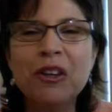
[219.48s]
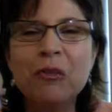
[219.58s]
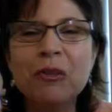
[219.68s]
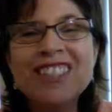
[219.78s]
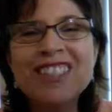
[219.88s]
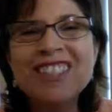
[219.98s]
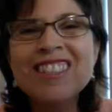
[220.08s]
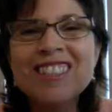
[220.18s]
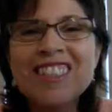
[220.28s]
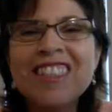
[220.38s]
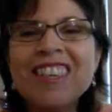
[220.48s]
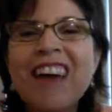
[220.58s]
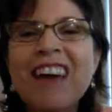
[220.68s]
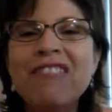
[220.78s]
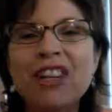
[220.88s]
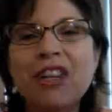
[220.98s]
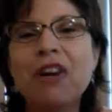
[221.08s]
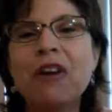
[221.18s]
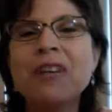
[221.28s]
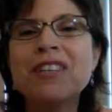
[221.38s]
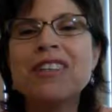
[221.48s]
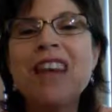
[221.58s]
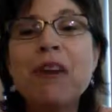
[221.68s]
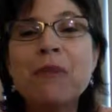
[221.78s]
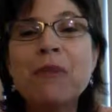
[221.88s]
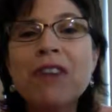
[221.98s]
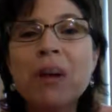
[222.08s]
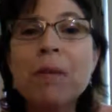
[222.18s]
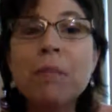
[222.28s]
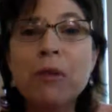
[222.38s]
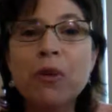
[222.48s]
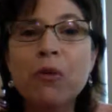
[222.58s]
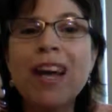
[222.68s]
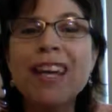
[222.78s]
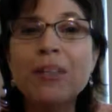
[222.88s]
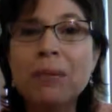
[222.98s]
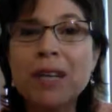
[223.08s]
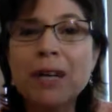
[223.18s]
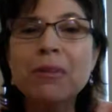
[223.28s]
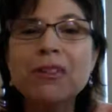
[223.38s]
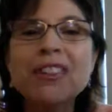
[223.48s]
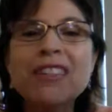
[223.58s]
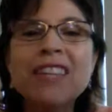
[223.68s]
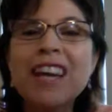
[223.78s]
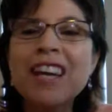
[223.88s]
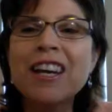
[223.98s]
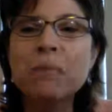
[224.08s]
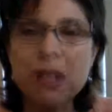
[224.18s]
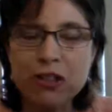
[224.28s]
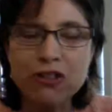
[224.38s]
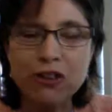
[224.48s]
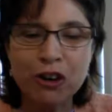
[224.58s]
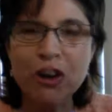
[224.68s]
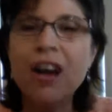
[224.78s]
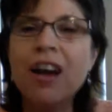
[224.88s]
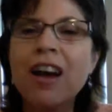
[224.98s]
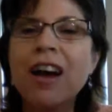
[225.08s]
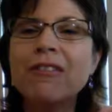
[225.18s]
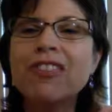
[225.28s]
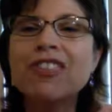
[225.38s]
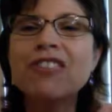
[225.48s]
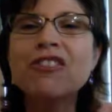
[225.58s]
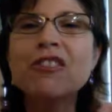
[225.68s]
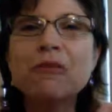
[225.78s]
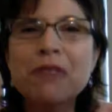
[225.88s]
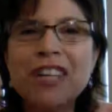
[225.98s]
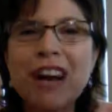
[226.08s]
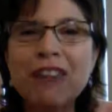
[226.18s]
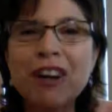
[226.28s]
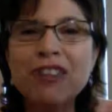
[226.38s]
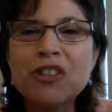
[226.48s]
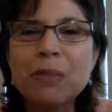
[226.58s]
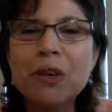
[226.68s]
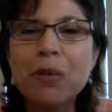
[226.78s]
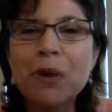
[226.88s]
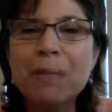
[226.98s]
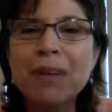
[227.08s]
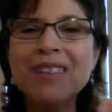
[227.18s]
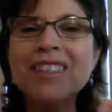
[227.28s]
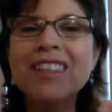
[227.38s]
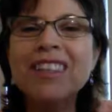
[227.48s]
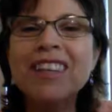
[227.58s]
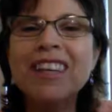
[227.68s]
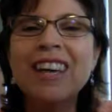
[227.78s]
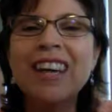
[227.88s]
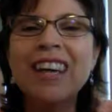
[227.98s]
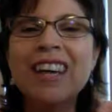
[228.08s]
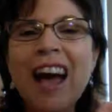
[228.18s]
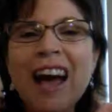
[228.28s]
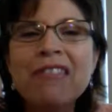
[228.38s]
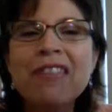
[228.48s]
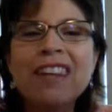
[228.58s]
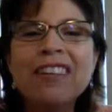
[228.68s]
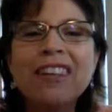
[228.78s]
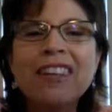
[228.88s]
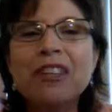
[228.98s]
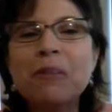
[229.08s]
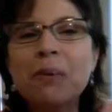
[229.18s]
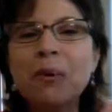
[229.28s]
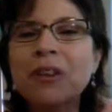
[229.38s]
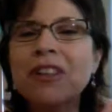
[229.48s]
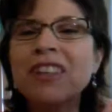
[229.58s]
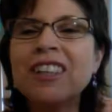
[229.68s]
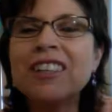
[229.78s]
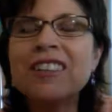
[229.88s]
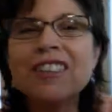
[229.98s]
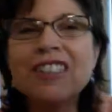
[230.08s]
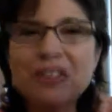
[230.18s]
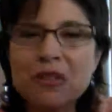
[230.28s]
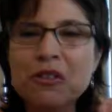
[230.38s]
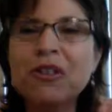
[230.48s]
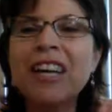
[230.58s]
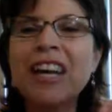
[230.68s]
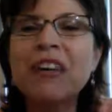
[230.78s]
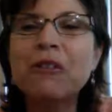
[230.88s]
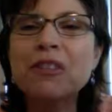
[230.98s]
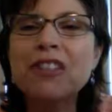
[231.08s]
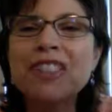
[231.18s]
What you didn't see in that video is that we've come up with a way to be able to take a picture of a digital readout on gym equipment and have that data imported into the user's account